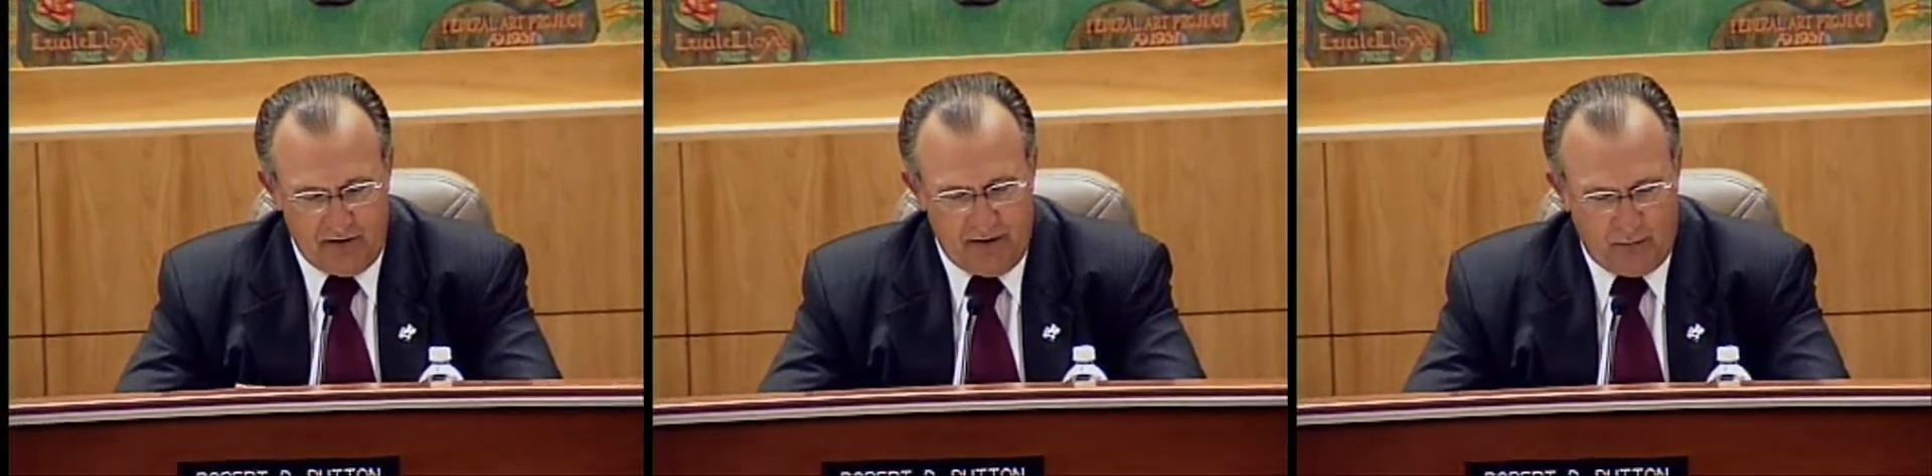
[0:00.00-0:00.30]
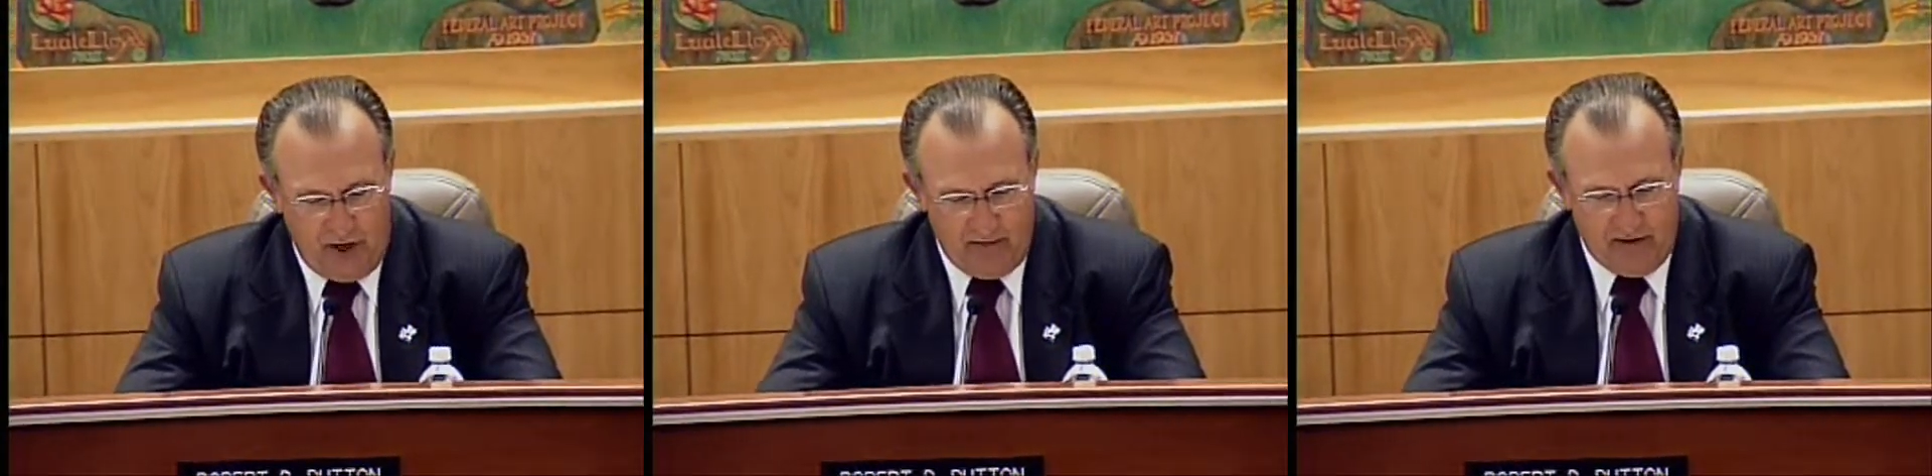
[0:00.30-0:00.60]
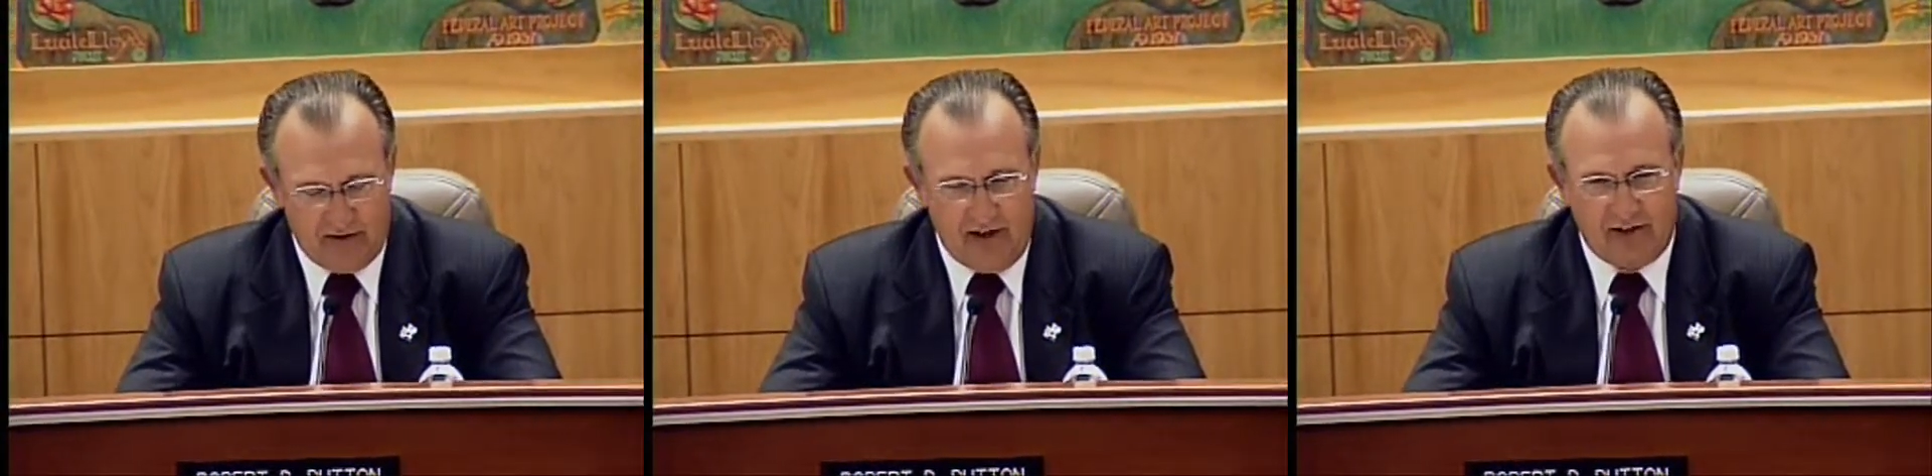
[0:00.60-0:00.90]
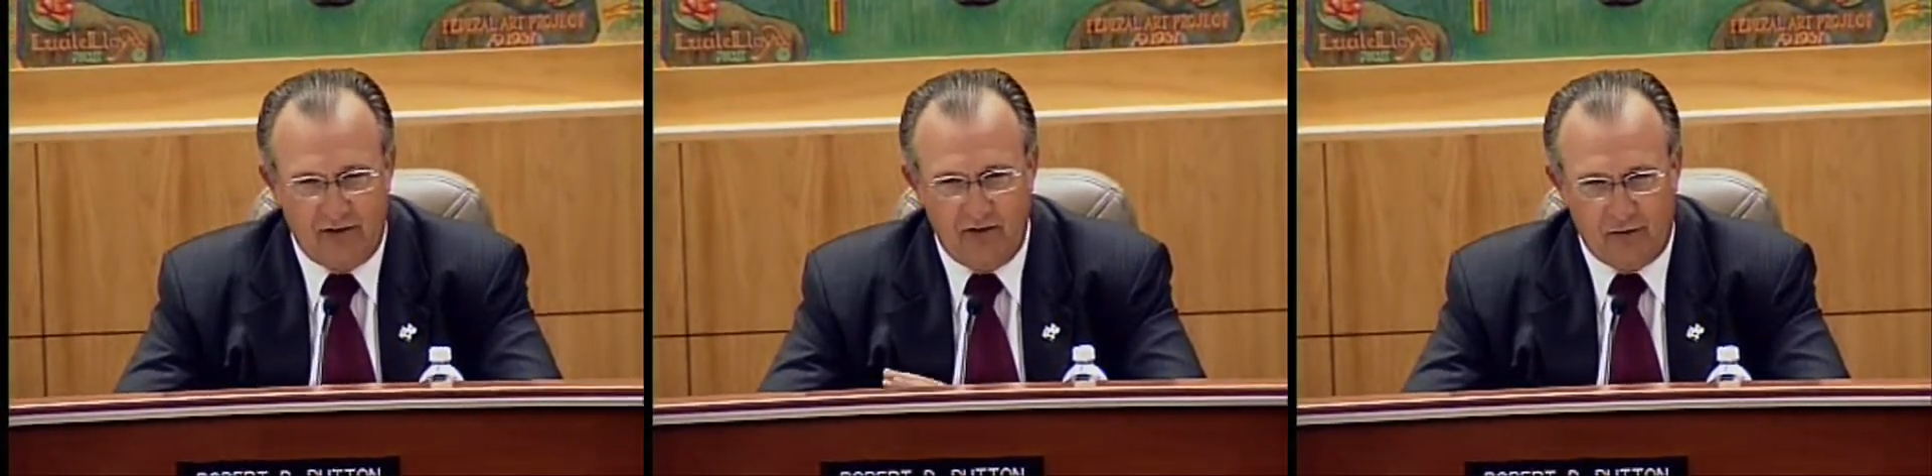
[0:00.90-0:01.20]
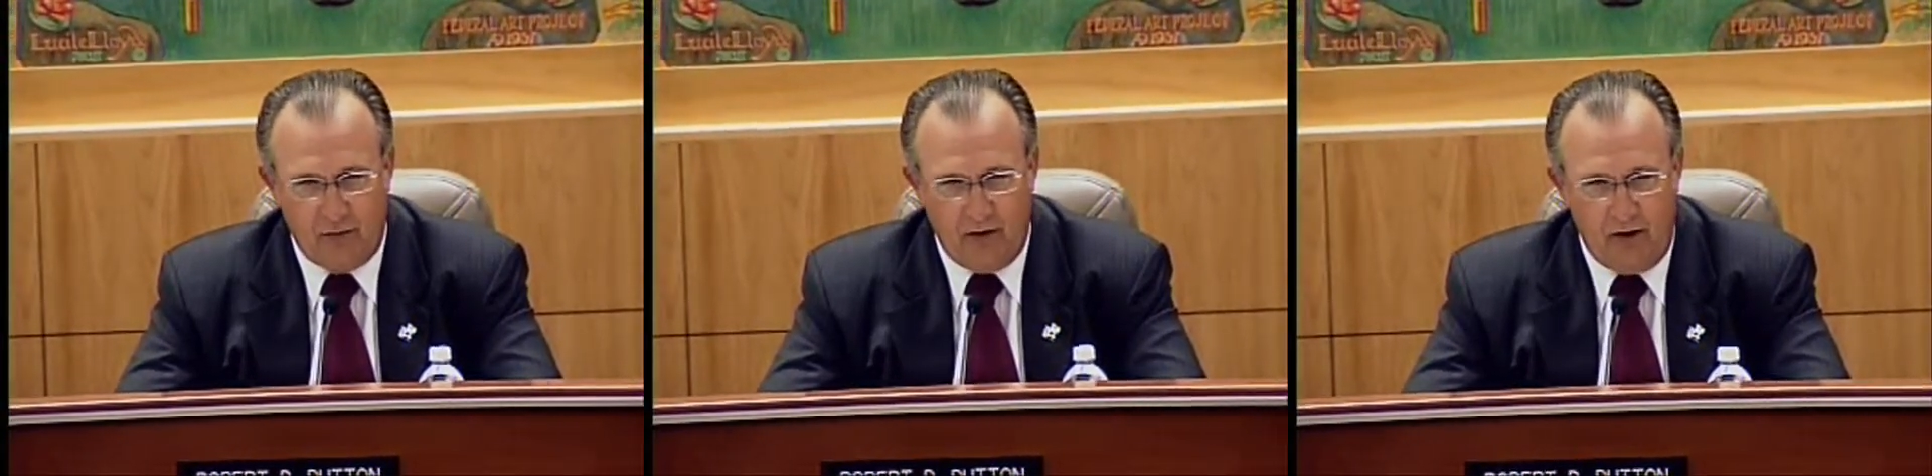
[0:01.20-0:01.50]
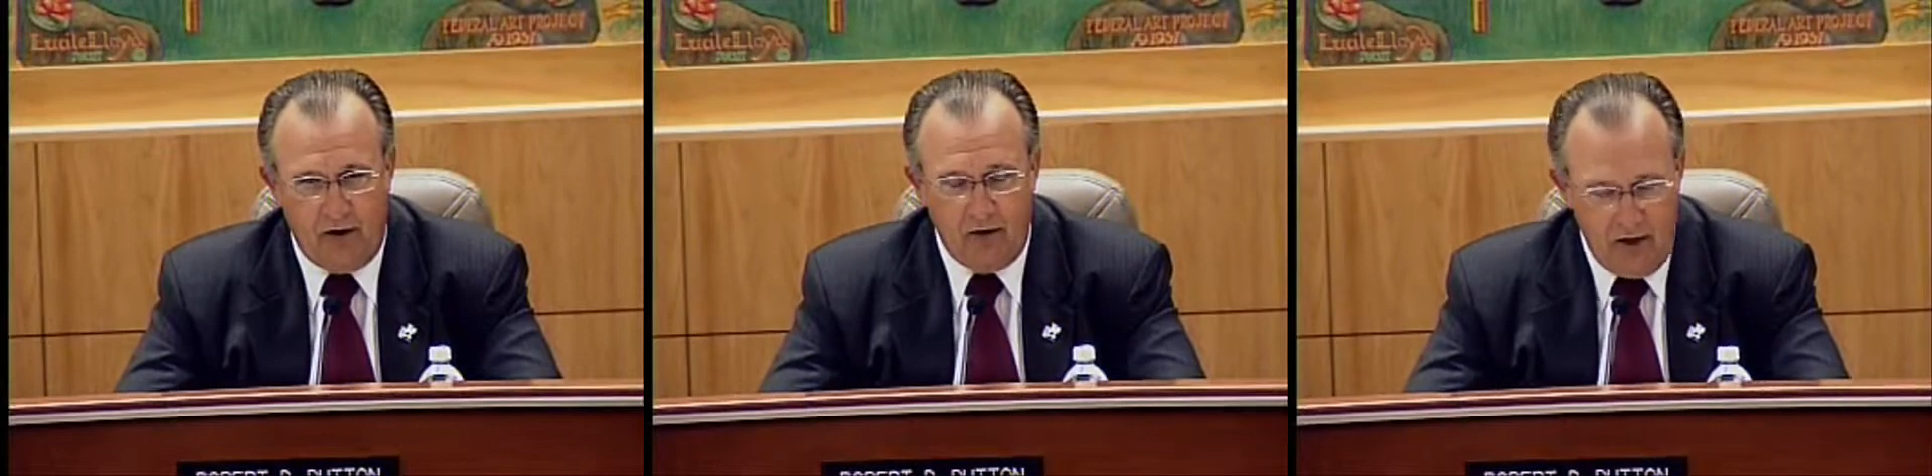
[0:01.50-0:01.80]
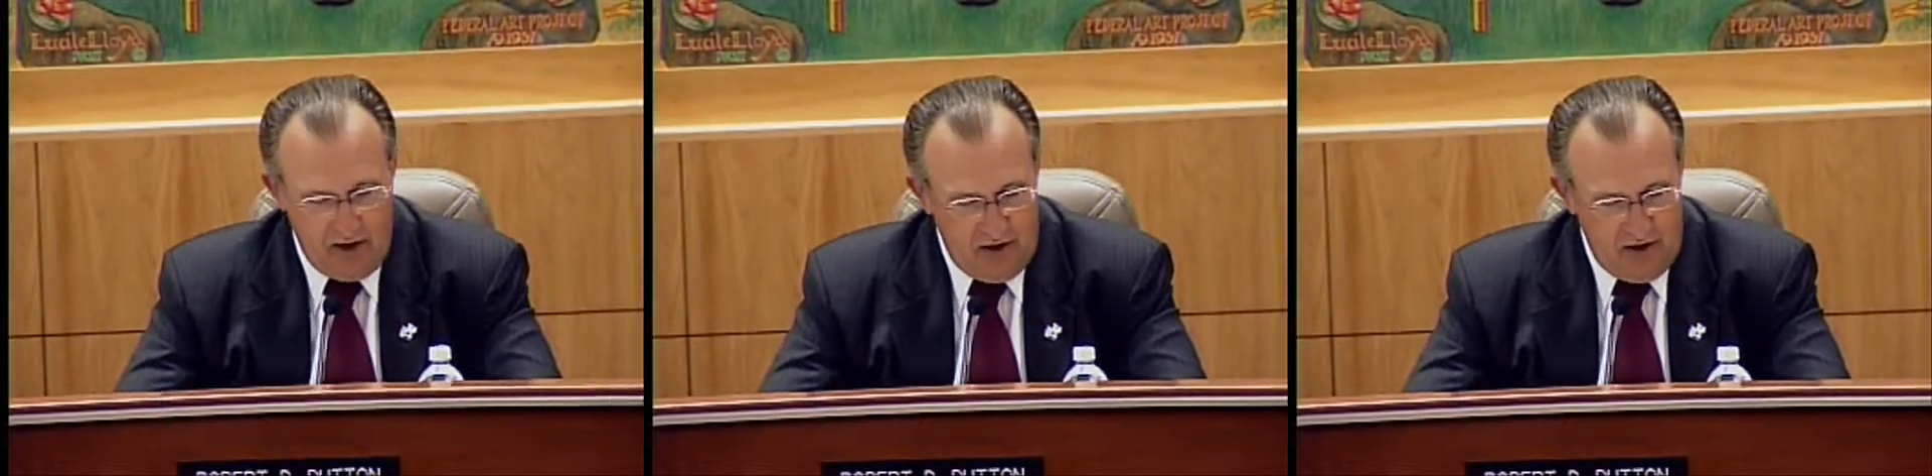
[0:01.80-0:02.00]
in the private sector as we are